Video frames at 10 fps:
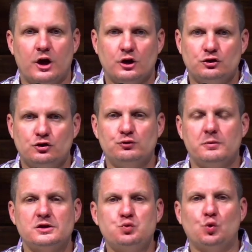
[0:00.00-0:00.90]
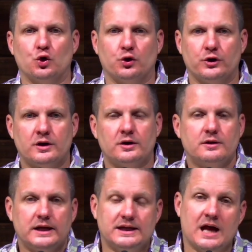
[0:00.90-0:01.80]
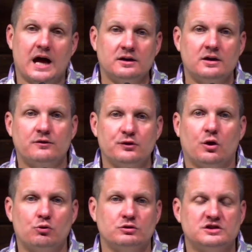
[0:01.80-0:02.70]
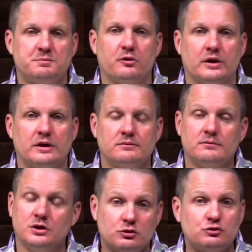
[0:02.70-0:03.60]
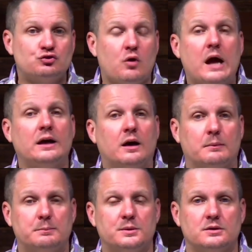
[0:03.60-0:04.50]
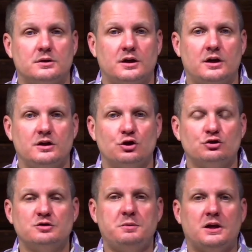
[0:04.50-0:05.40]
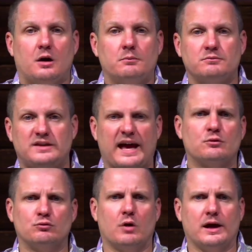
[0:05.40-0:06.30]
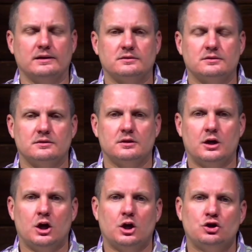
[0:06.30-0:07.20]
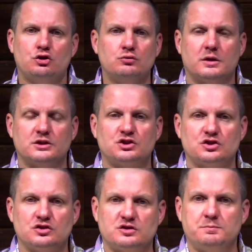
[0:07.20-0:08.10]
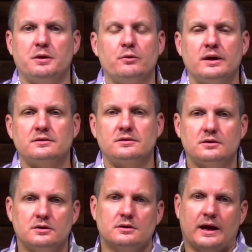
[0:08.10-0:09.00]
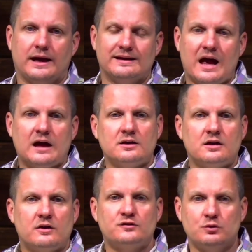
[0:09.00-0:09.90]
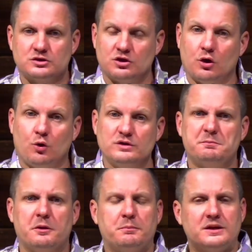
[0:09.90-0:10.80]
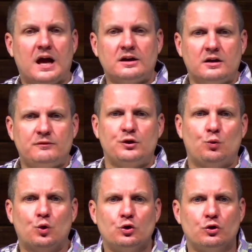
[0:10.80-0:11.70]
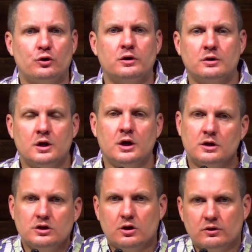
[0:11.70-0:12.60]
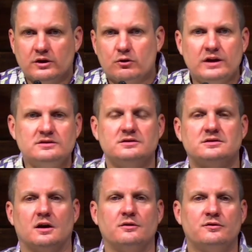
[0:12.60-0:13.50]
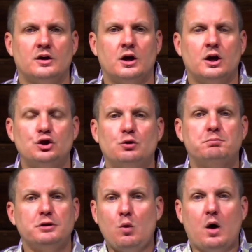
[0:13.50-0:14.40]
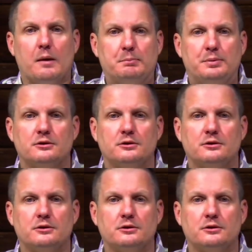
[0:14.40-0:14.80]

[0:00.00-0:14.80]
too much word and not enough of the Holy Spirit, you'll dry up. You'll just become dead right. Too much spirit and not enough, too much of the Holy Spirit, but not enough of the word, you know, the crazy stuff, you'll blow up.